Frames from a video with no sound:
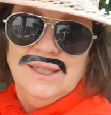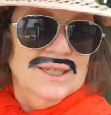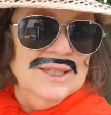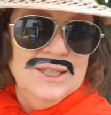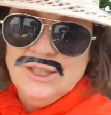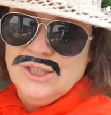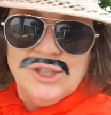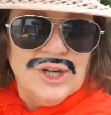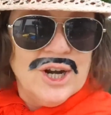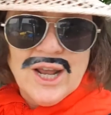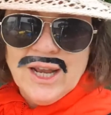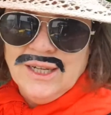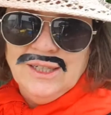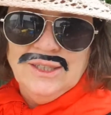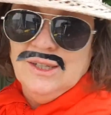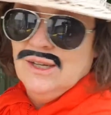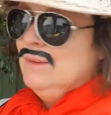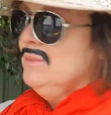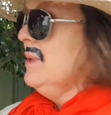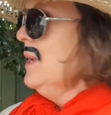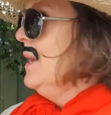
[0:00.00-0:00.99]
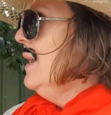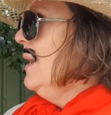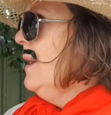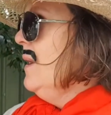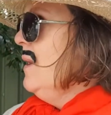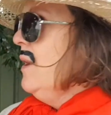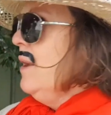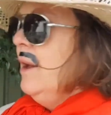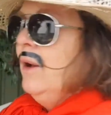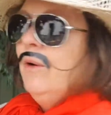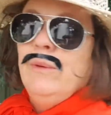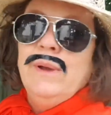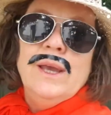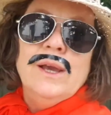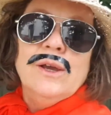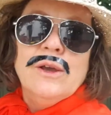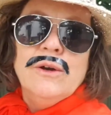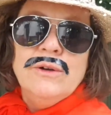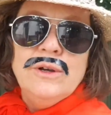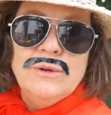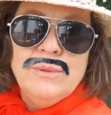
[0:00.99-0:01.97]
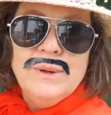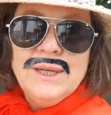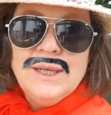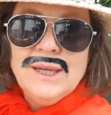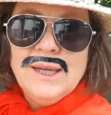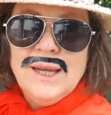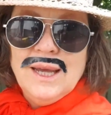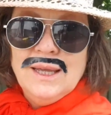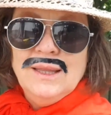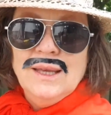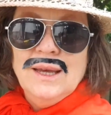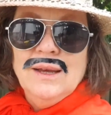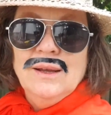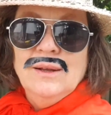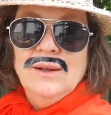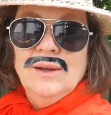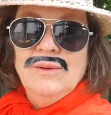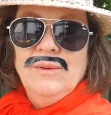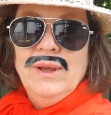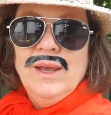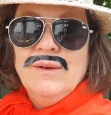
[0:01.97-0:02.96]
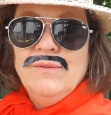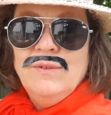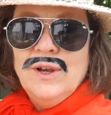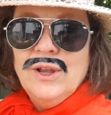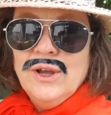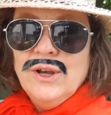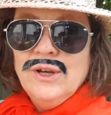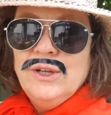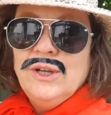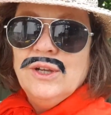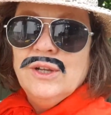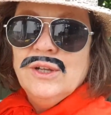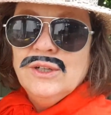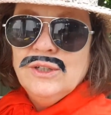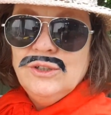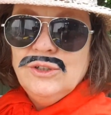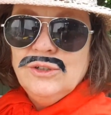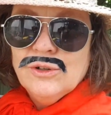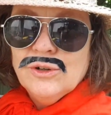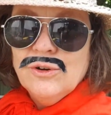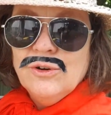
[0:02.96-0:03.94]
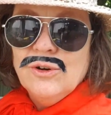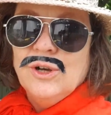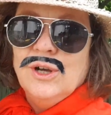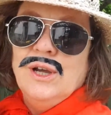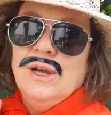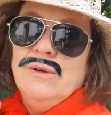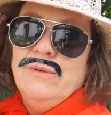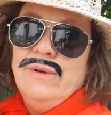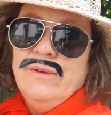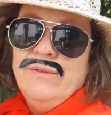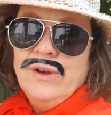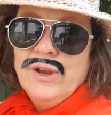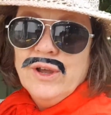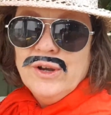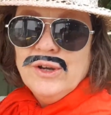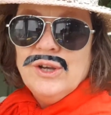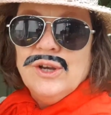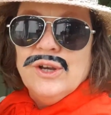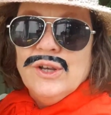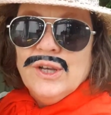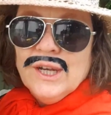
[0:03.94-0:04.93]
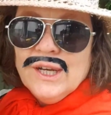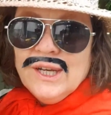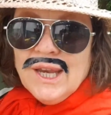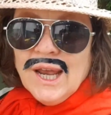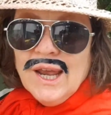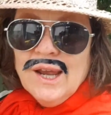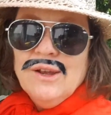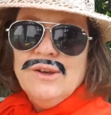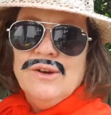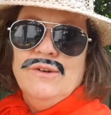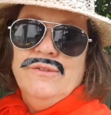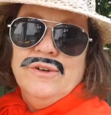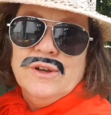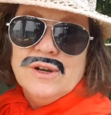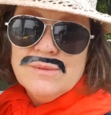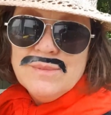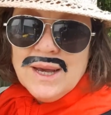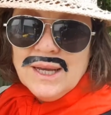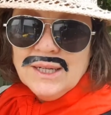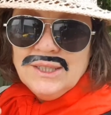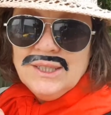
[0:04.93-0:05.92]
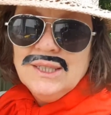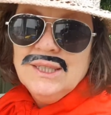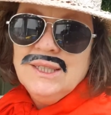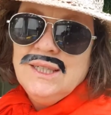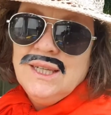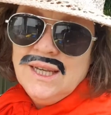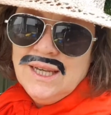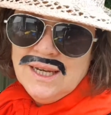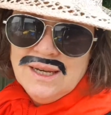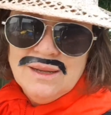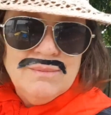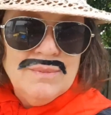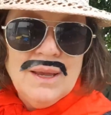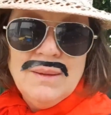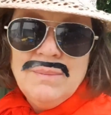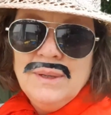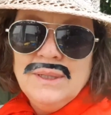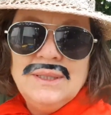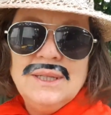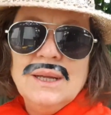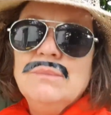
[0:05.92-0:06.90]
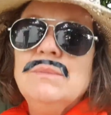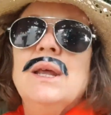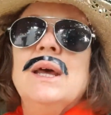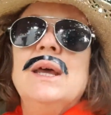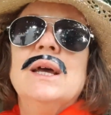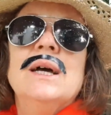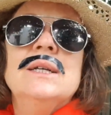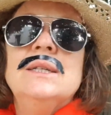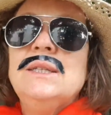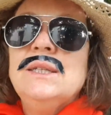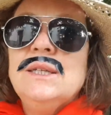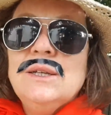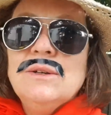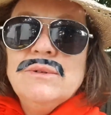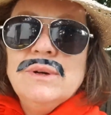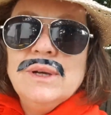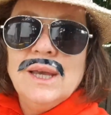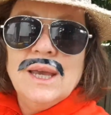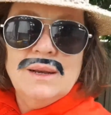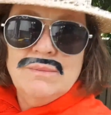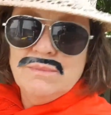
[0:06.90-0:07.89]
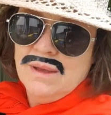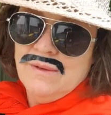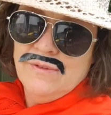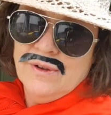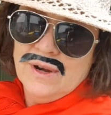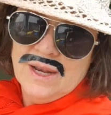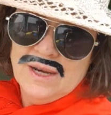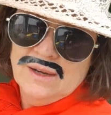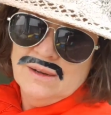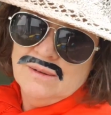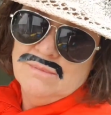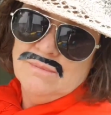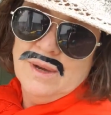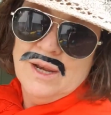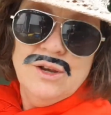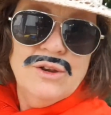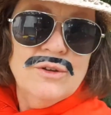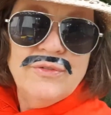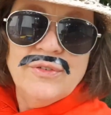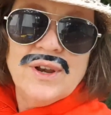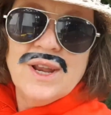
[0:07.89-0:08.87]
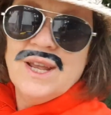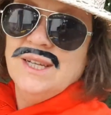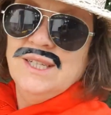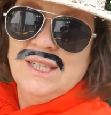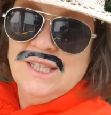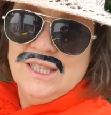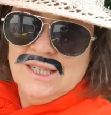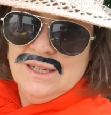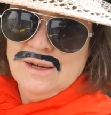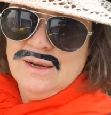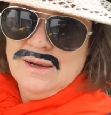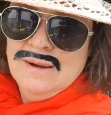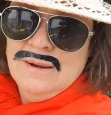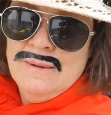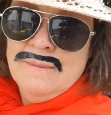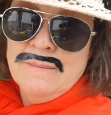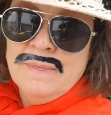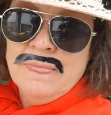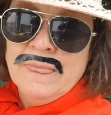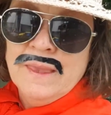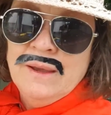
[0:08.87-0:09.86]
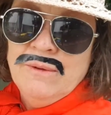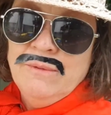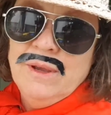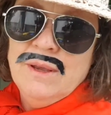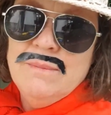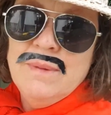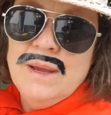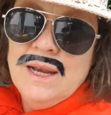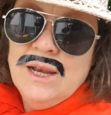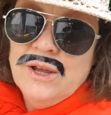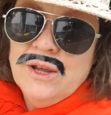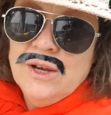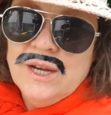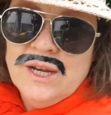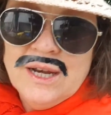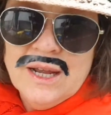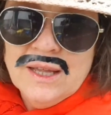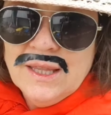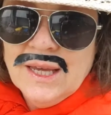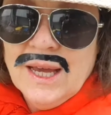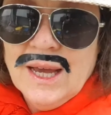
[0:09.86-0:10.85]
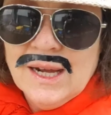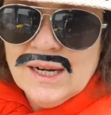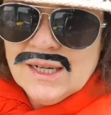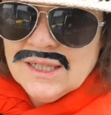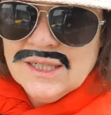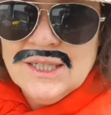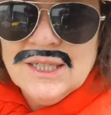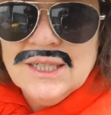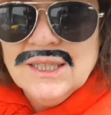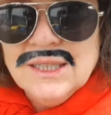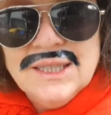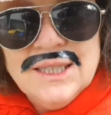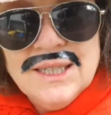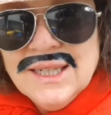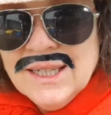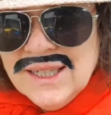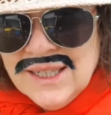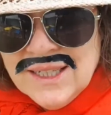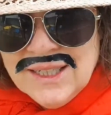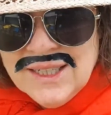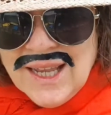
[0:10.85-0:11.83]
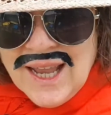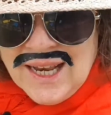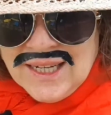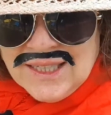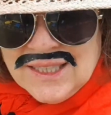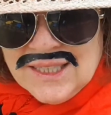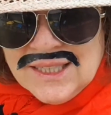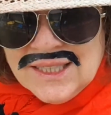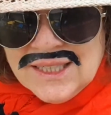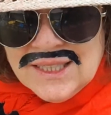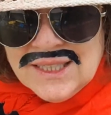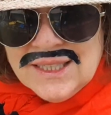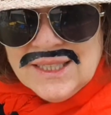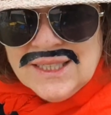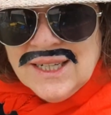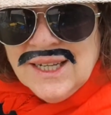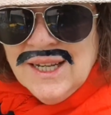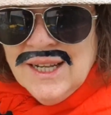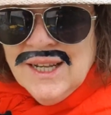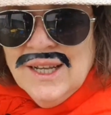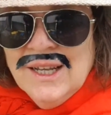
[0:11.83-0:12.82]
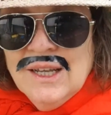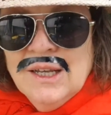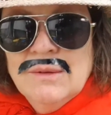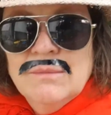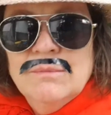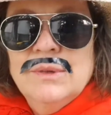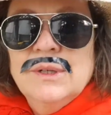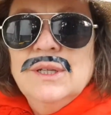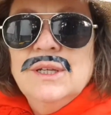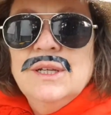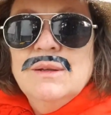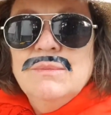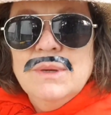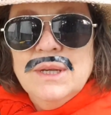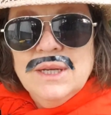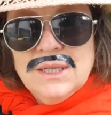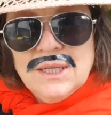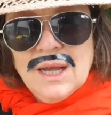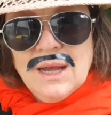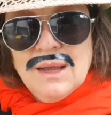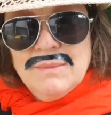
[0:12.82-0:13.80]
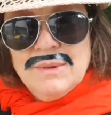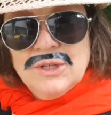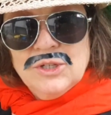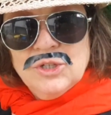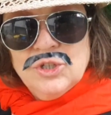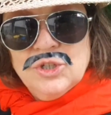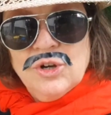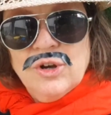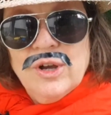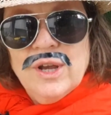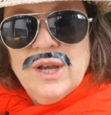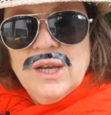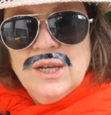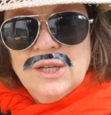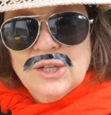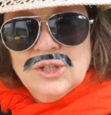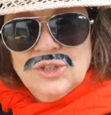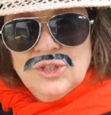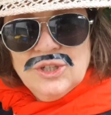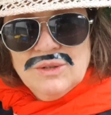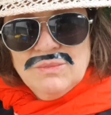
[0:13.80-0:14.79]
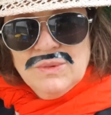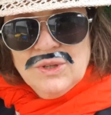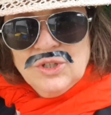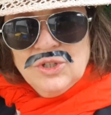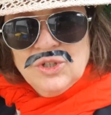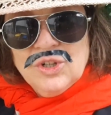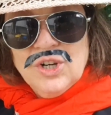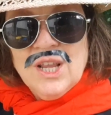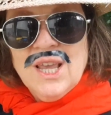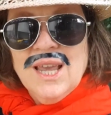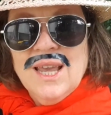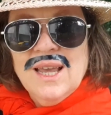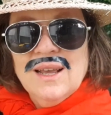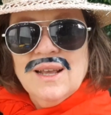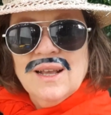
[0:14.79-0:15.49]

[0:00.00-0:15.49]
That's right. We are going to eat together. We have learned to cook. We've learned the tango from Argentina, and maybe someday I see you again, my friends, my new friends. We may learn another Argentine dance. But in the the meantime, enjoy the chimichurri